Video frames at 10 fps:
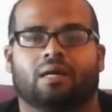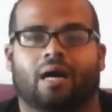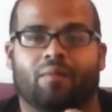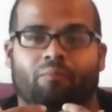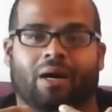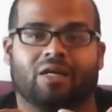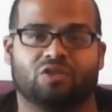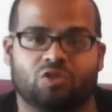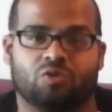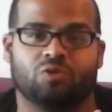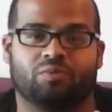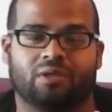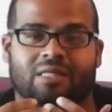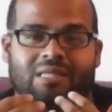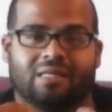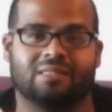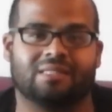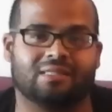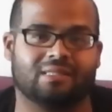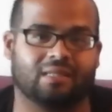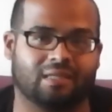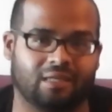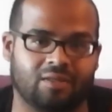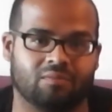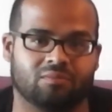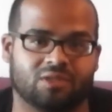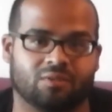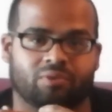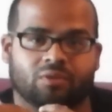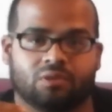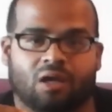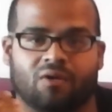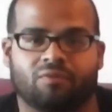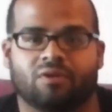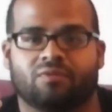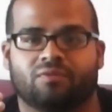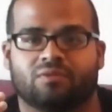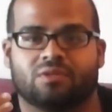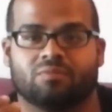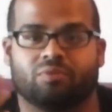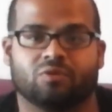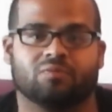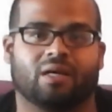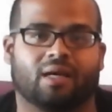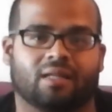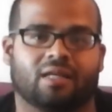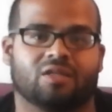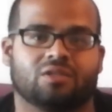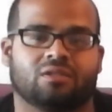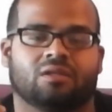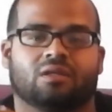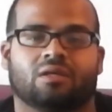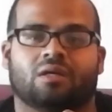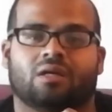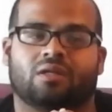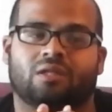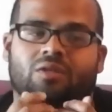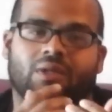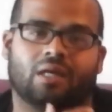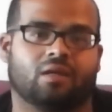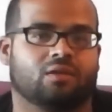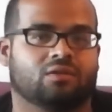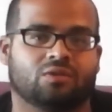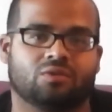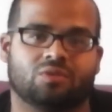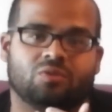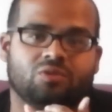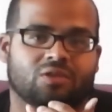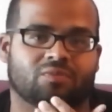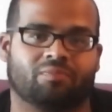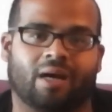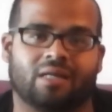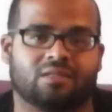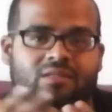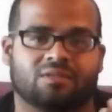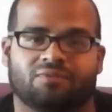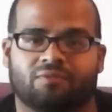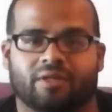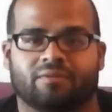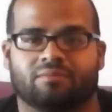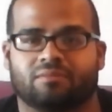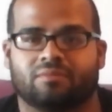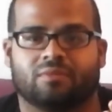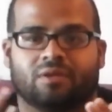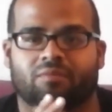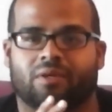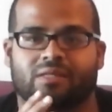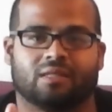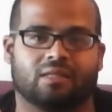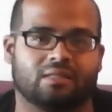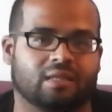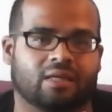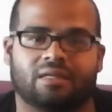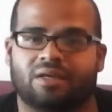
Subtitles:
I buy shoes because I intend to keep, to build off of, to build my collection. And then you got other dudes who just buy just to flip, and basically it's like a